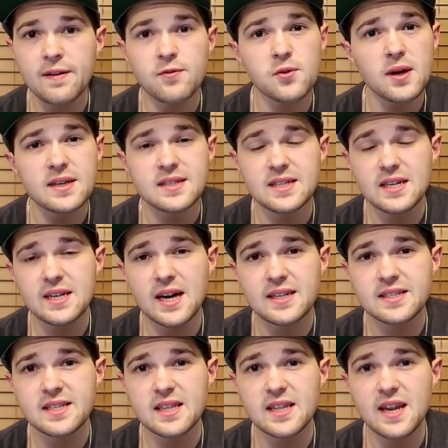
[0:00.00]
If you guys did not
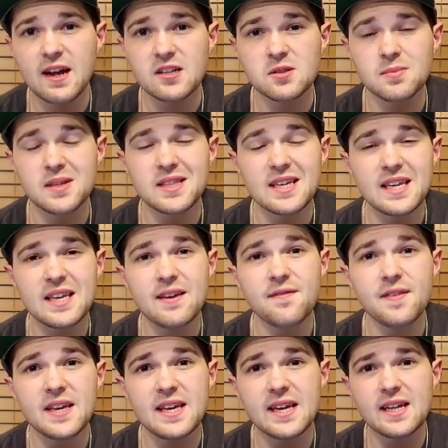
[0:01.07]
see the announcement, the
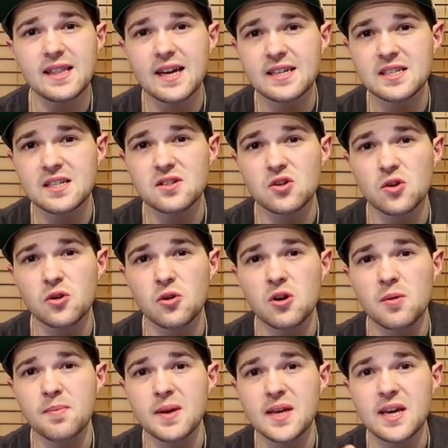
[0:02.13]
EV ELXs are going
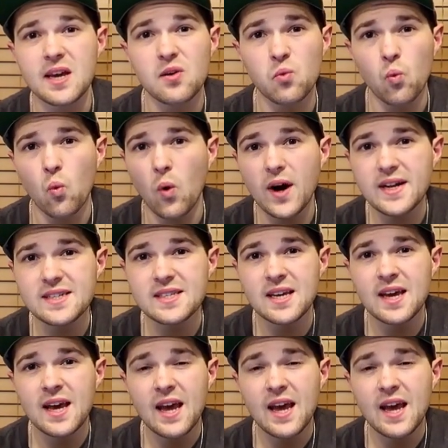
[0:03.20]
to be in white.